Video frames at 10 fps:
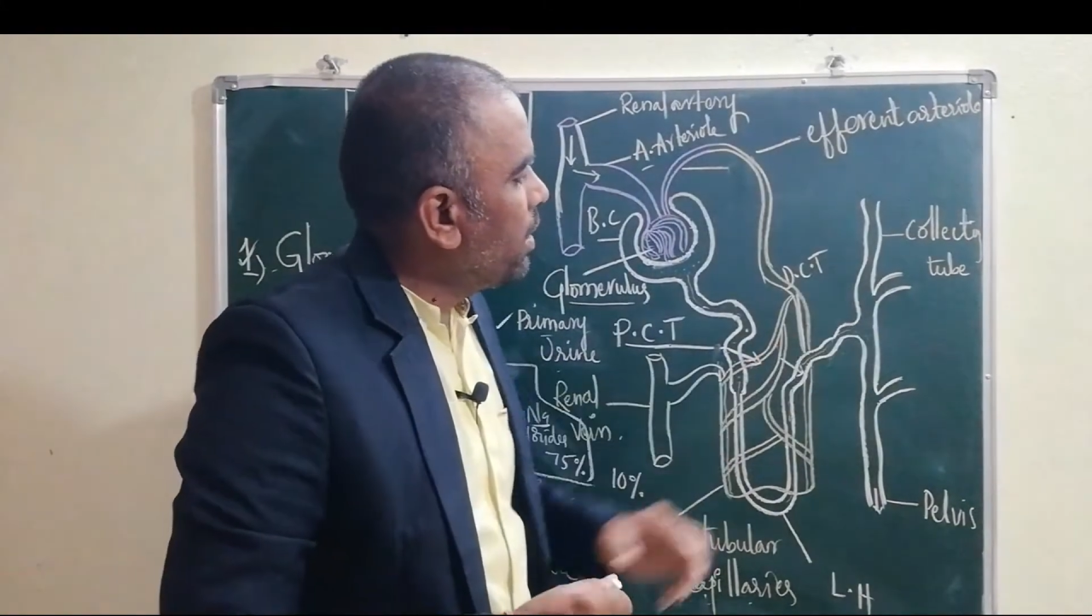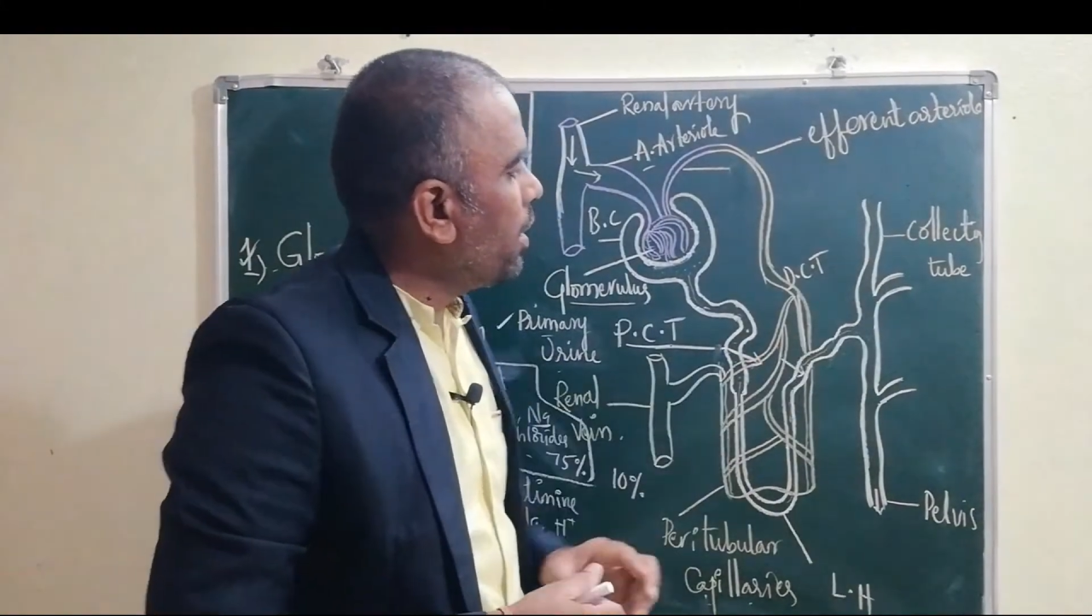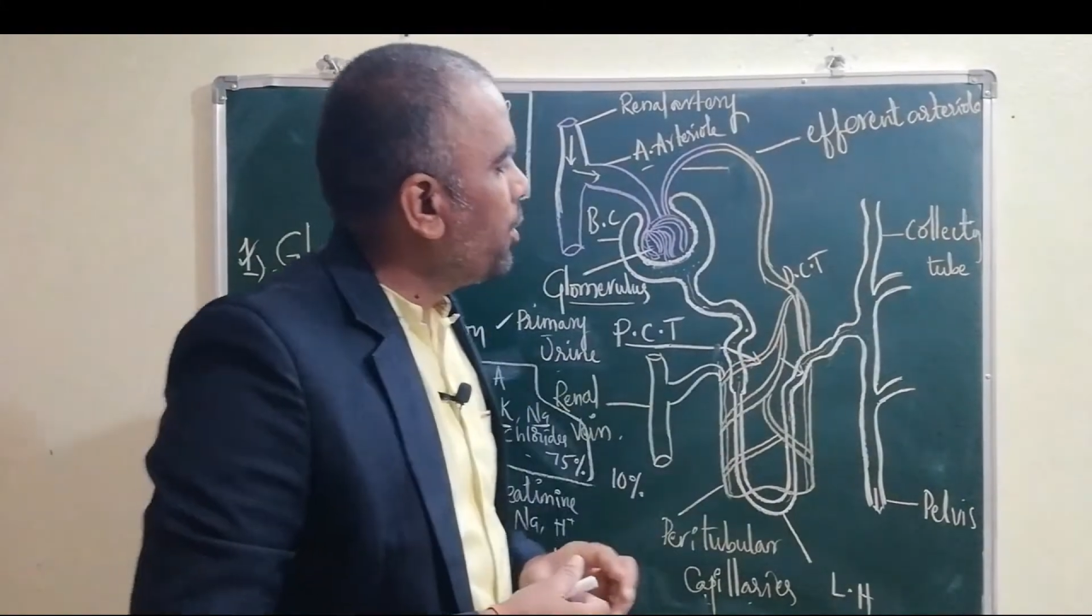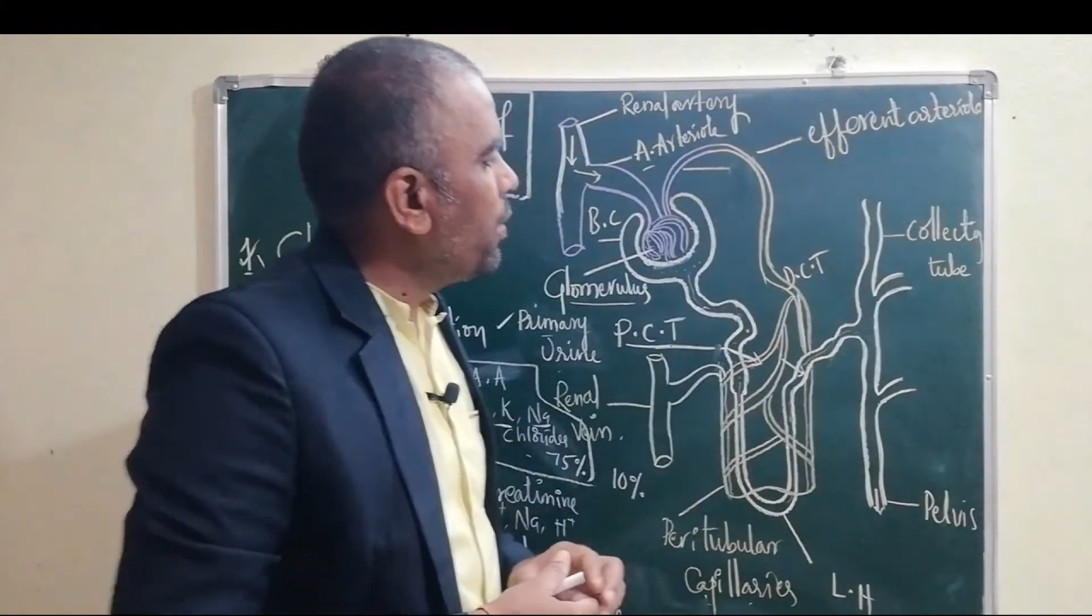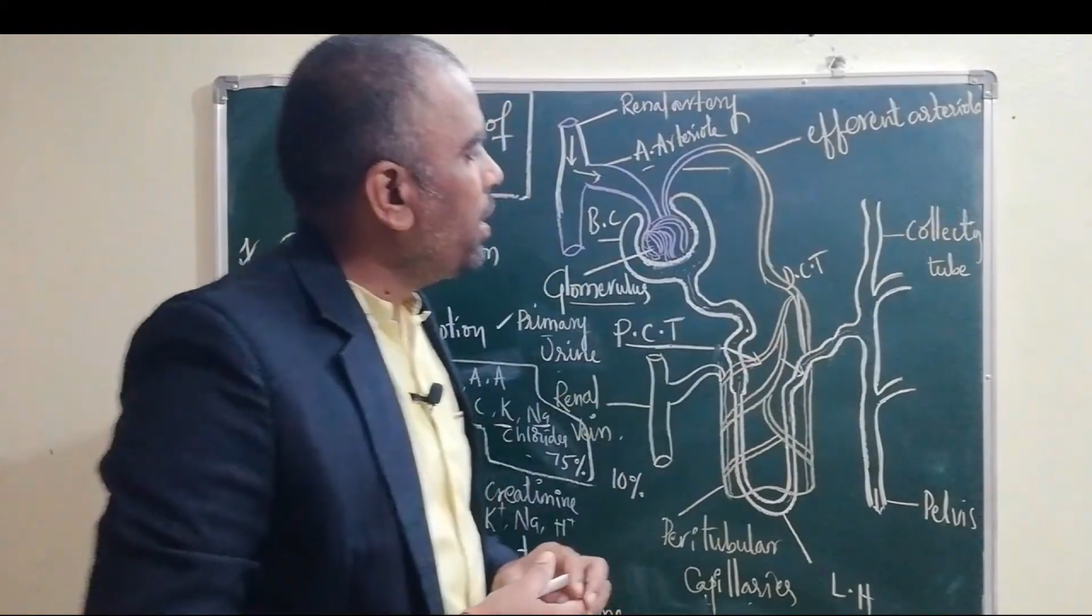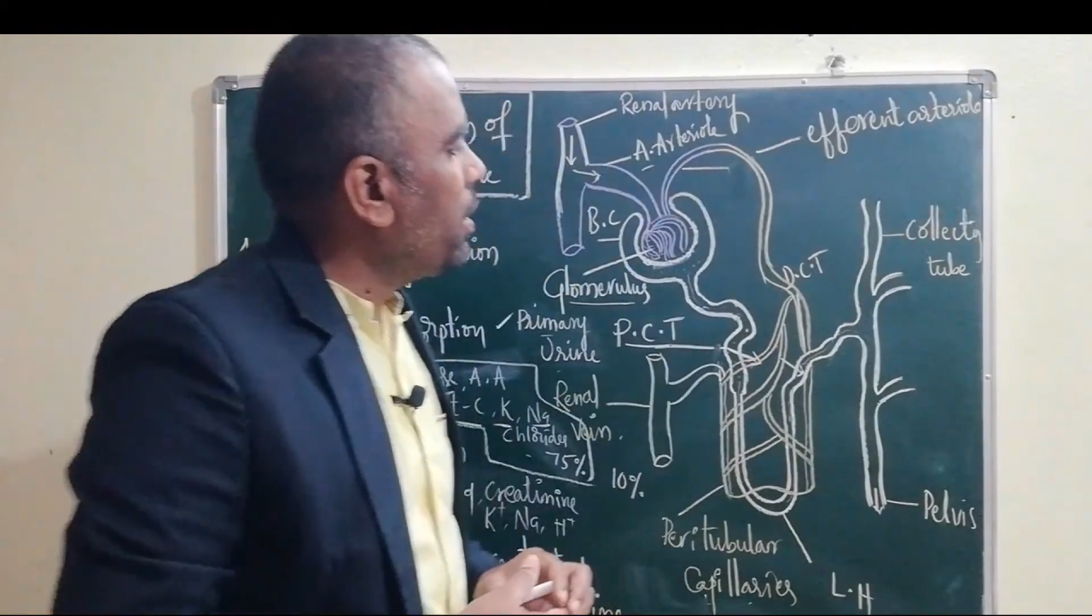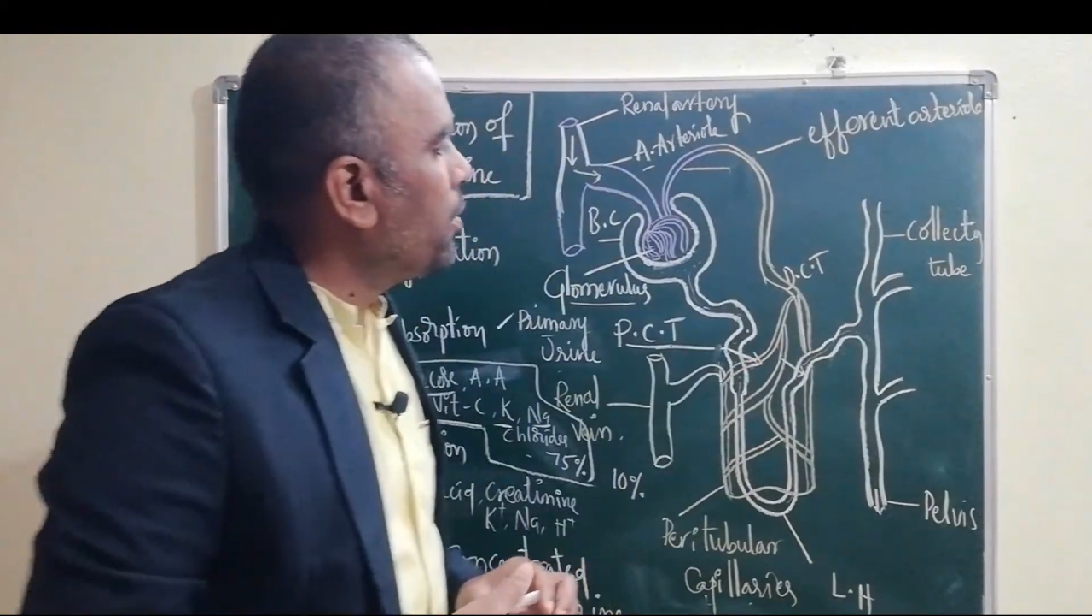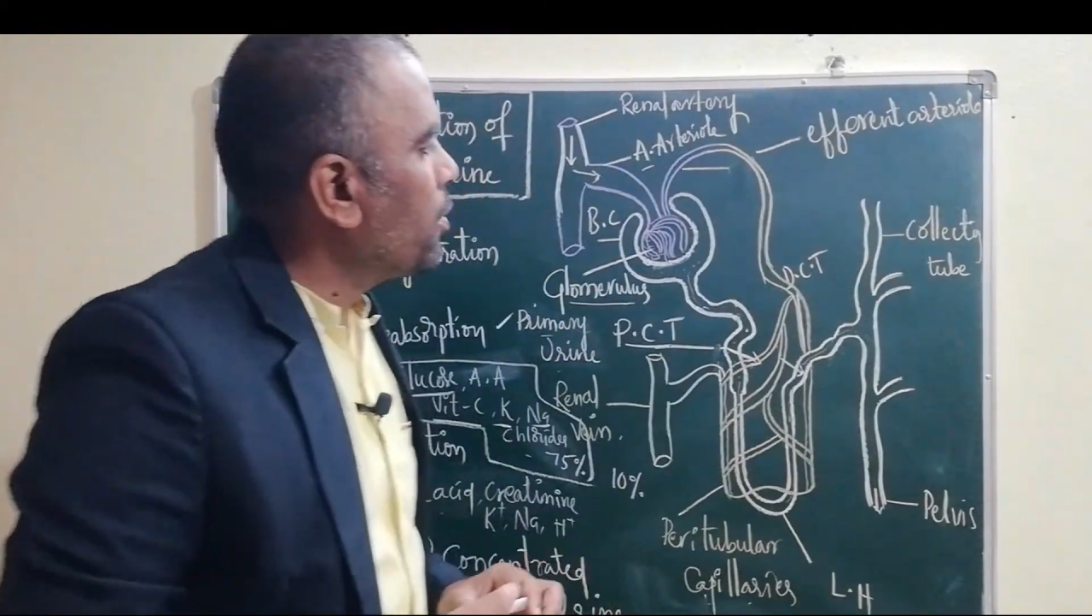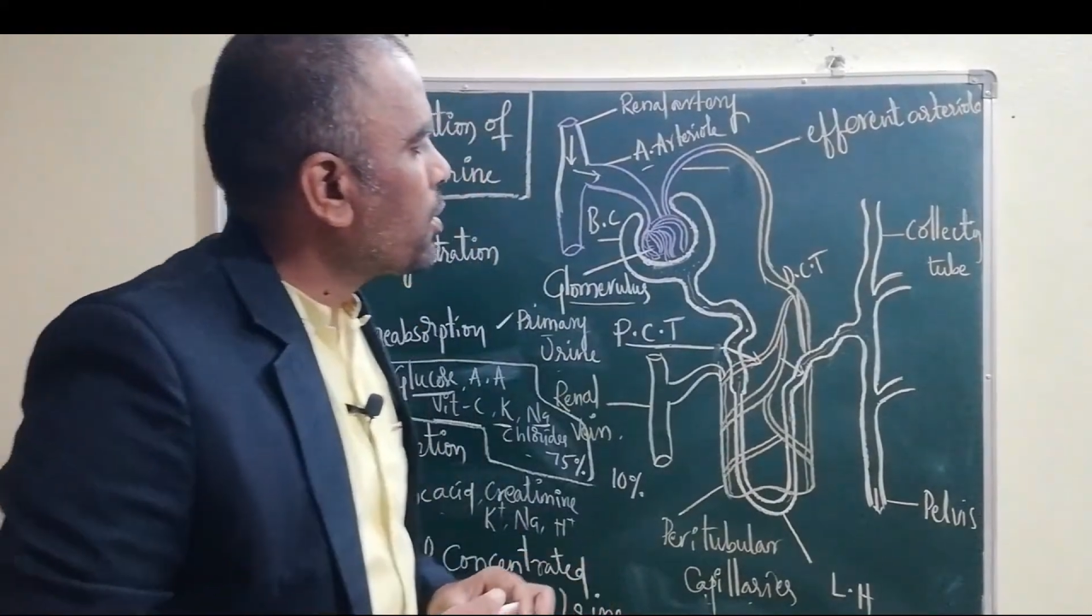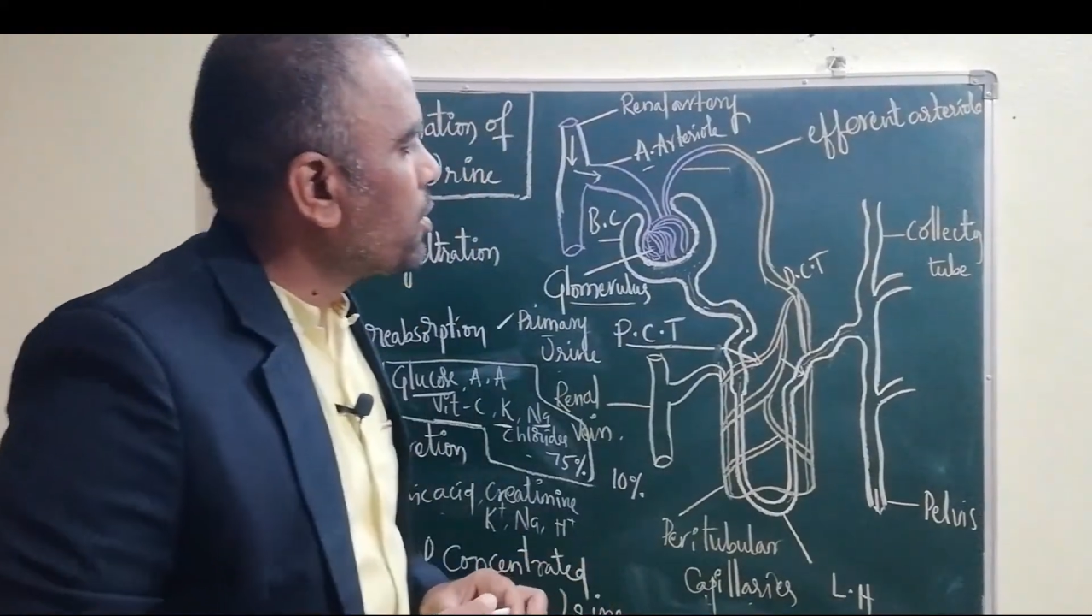the urine it
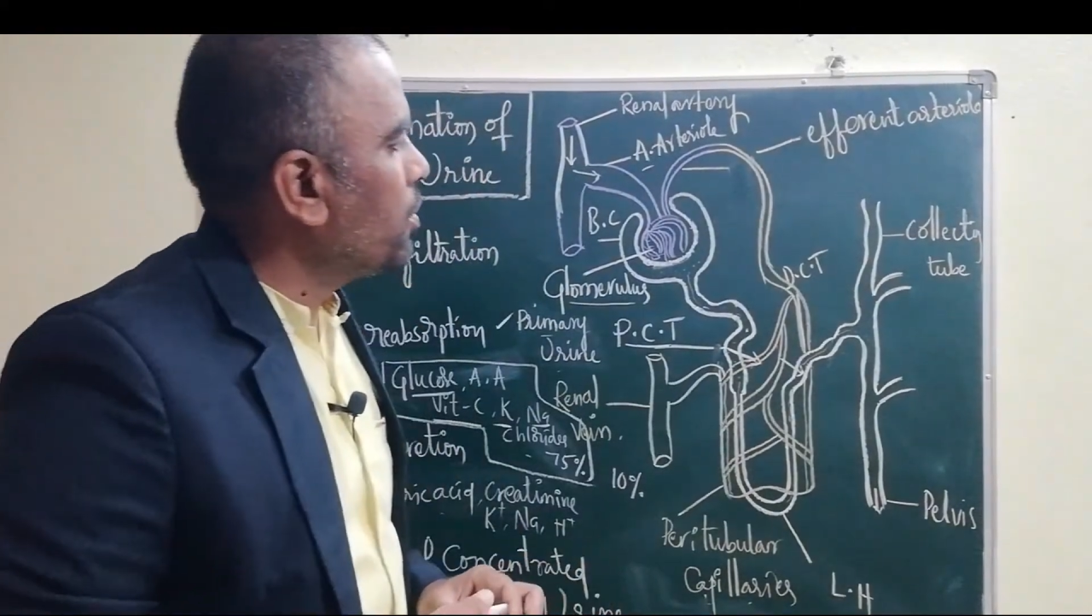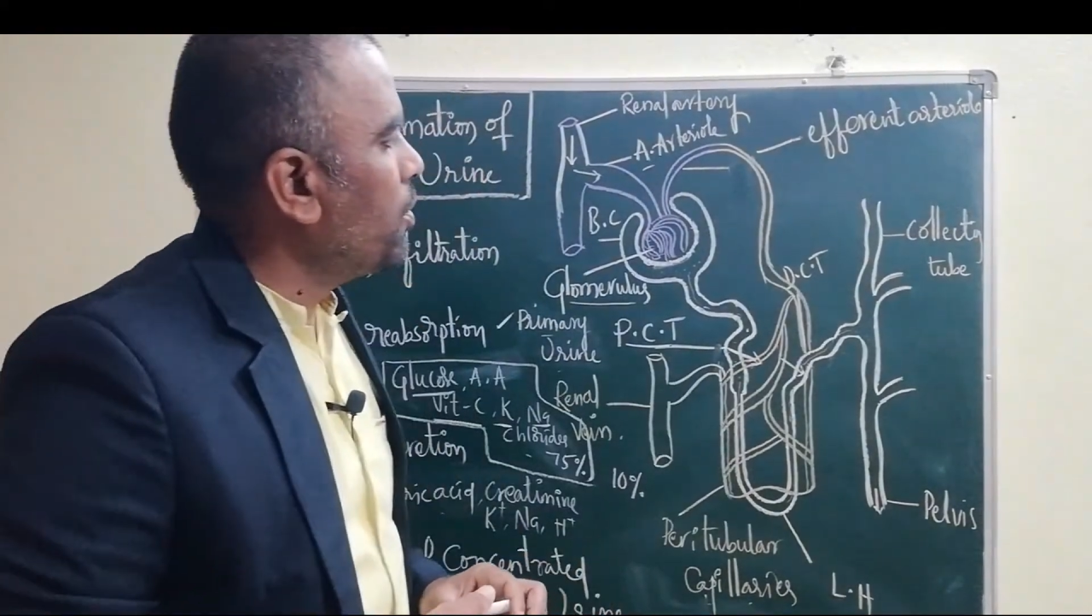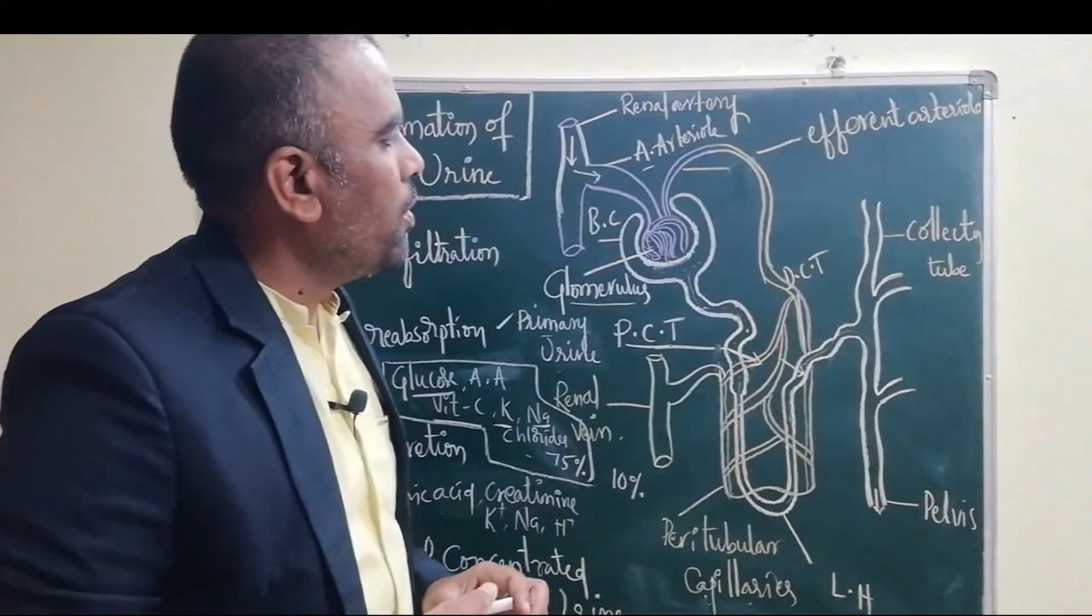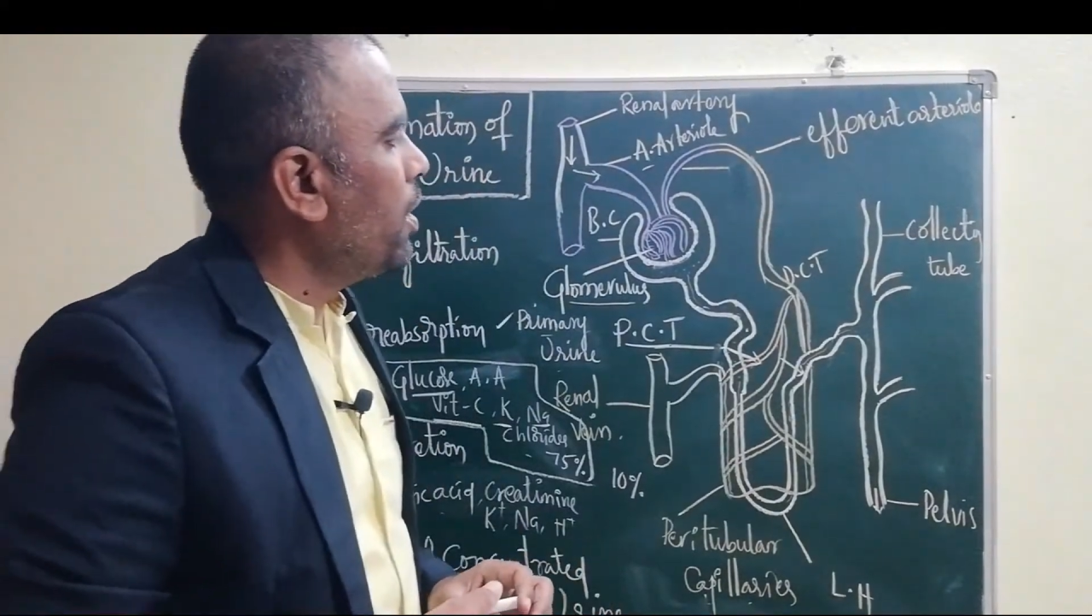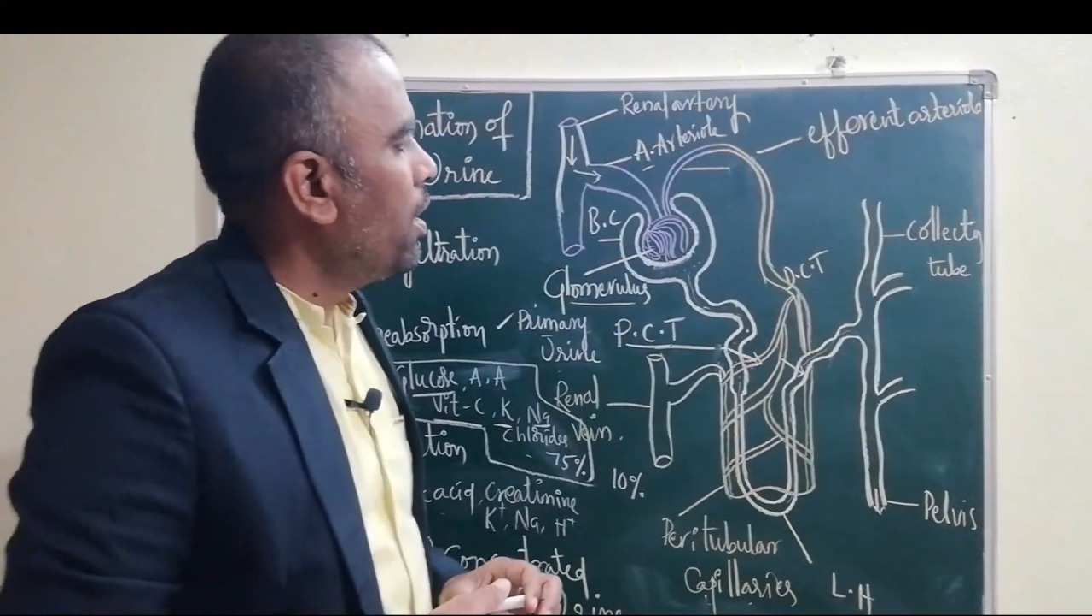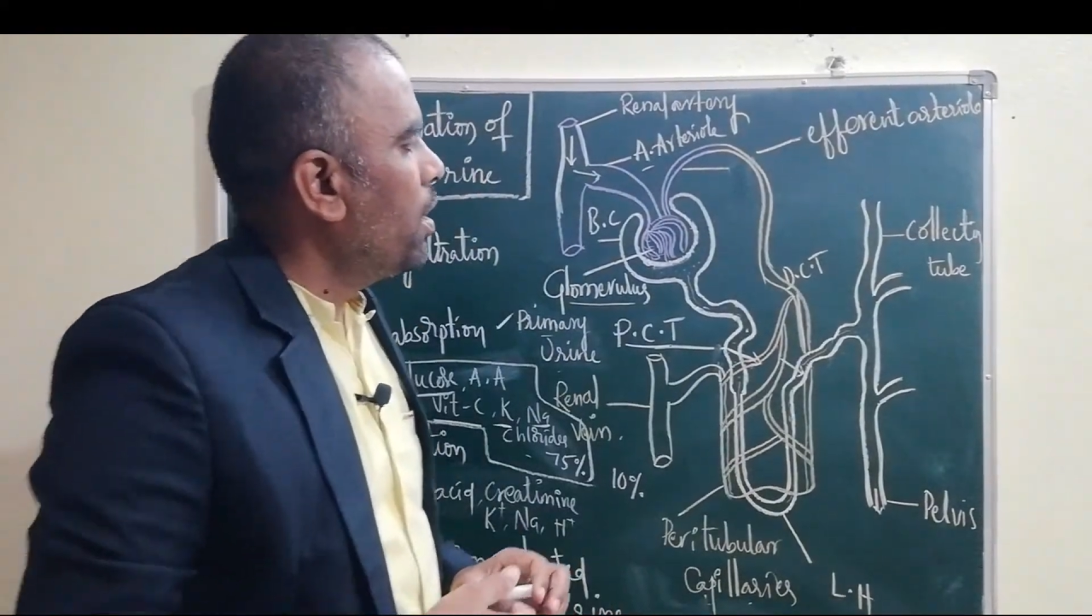goes to